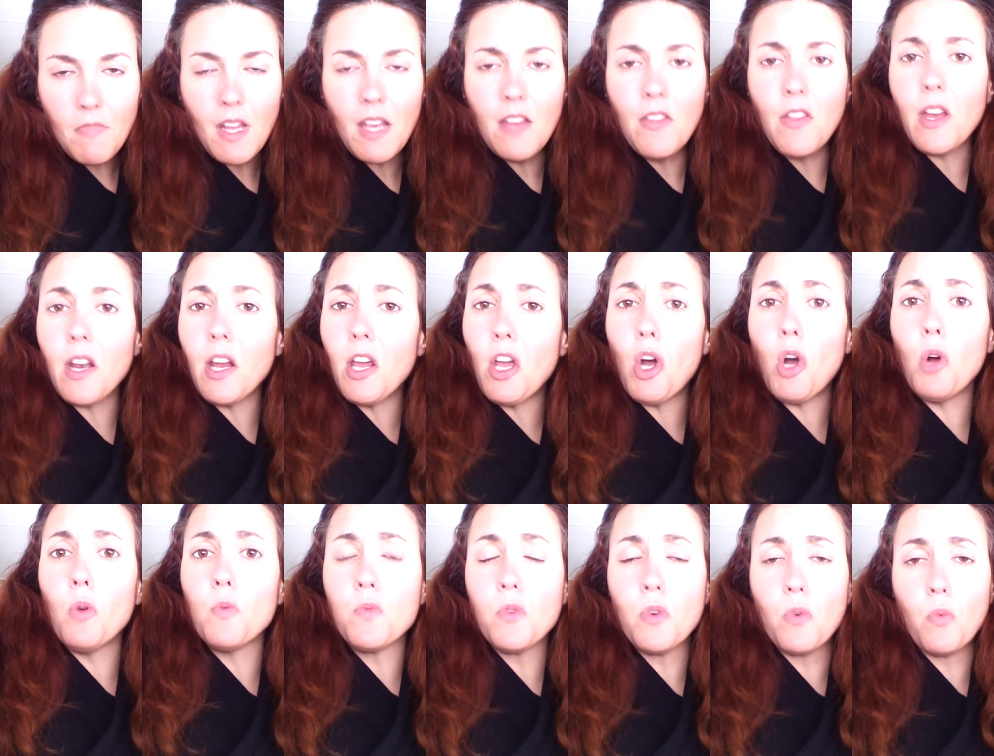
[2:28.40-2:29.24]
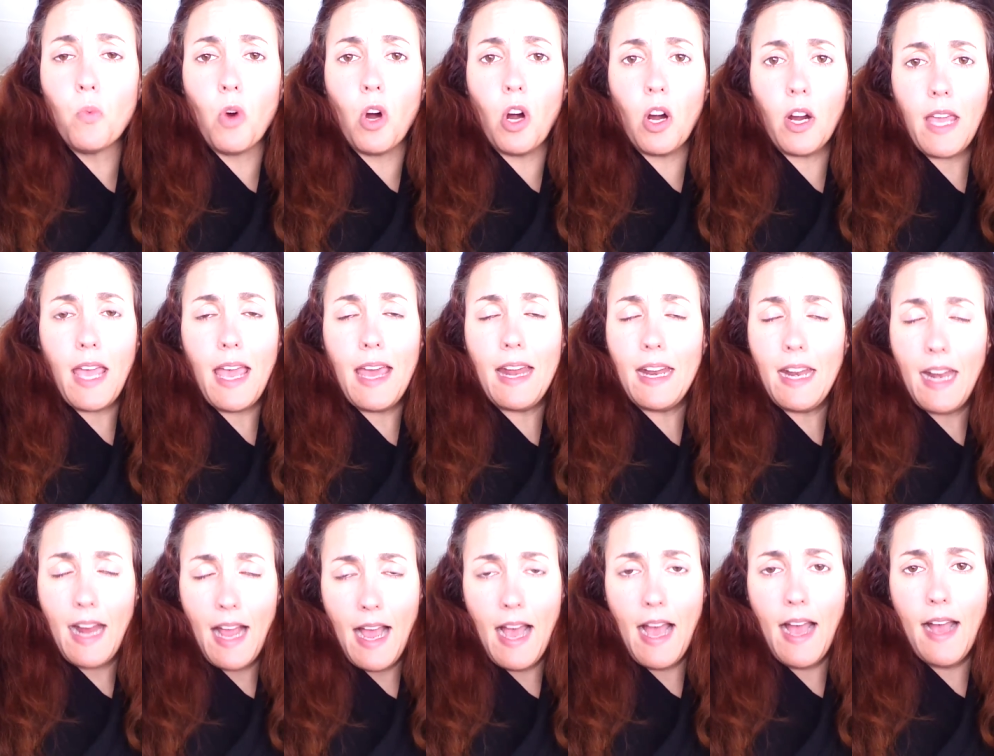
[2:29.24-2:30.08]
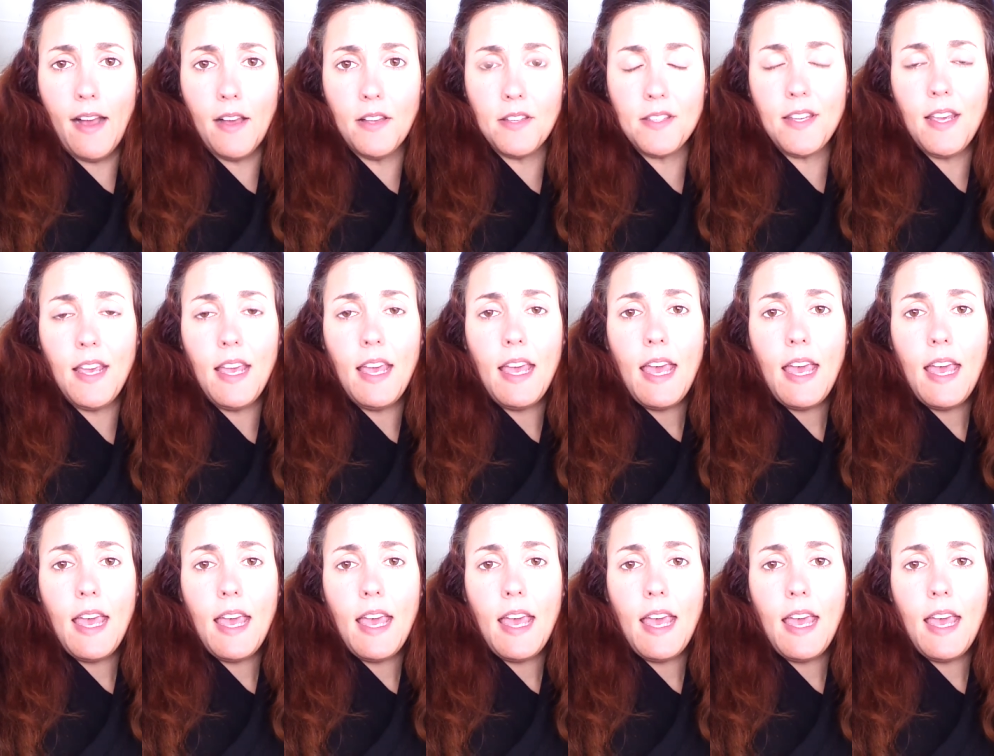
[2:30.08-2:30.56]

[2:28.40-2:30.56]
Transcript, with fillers: that I hoped would work, and it has.